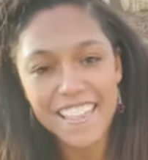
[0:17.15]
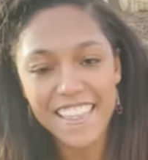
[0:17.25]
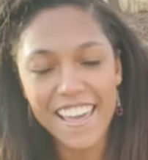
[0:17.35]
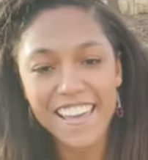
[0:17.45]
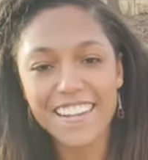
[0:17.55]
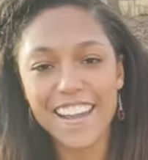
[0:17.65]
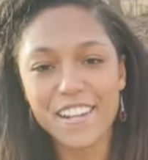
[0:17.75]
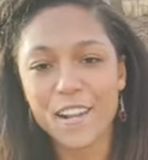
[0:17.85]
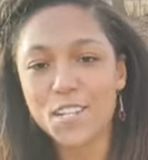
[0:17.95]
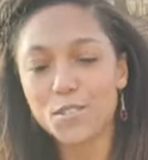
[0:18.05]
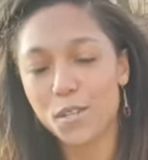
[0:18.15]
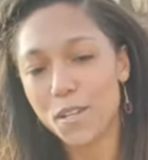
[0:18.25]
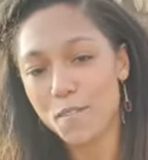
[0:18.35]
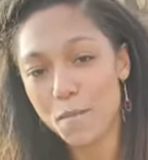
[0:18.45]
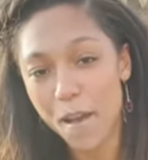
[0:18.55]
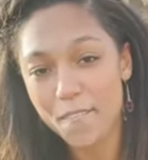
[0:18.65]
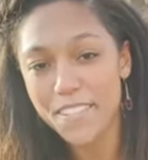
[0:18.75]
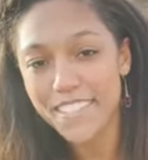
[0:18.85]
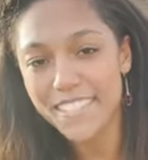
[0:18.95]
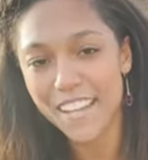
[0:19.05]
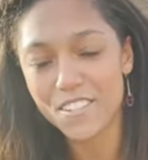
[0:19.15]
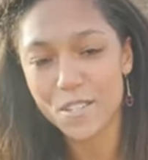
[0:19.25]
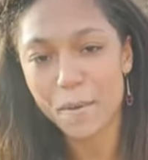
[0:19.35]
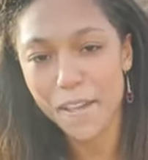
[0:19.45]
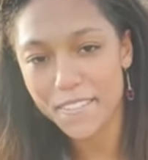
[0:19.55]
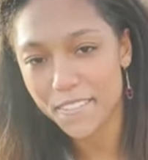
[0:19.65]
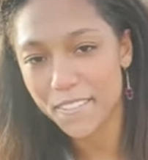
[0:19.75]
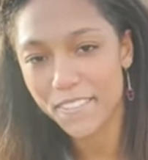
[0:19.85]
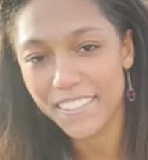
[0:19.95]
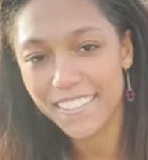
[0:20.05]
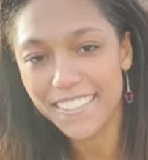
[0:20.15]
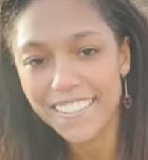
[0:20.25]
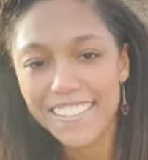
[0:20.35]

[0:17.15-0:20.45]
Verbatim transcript: Then I graduated from Evanston Township High School.